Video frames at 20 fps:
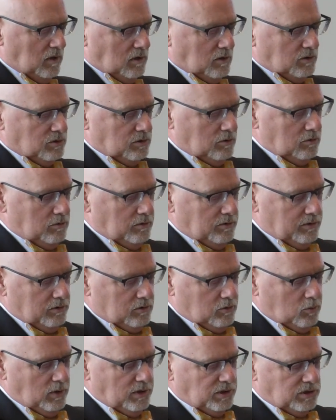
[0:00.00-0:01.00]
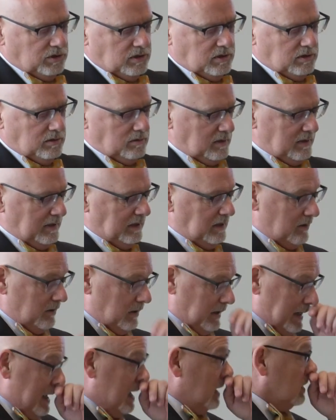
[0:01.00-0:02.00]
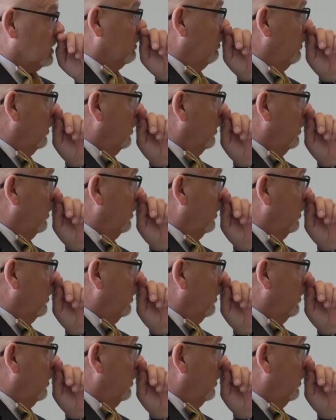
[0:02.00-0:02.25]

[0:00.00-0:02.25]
So the question I get asked